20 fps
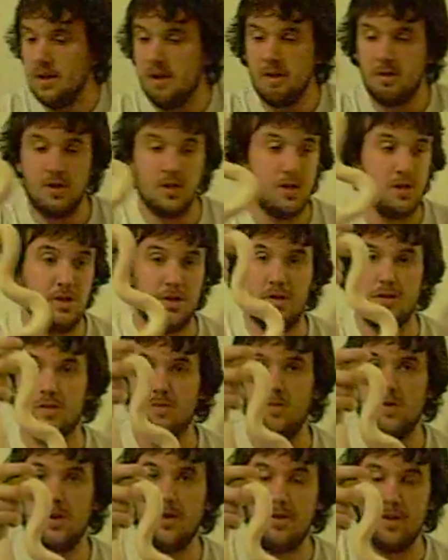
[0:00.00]
Just took his
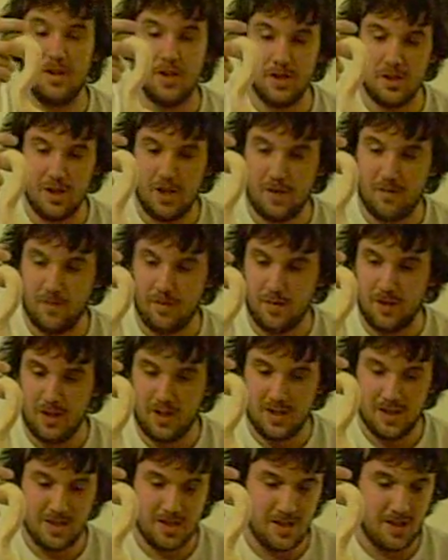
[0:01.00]
water dish out for
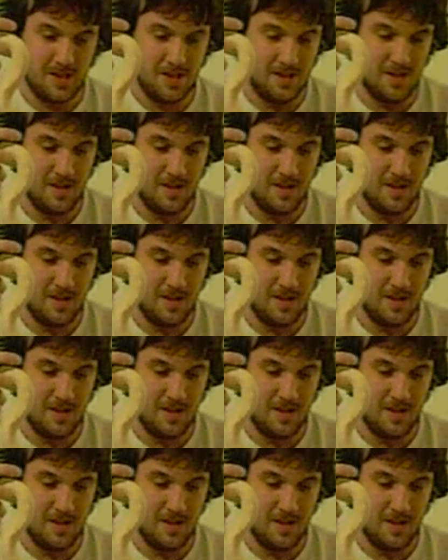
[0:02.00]
this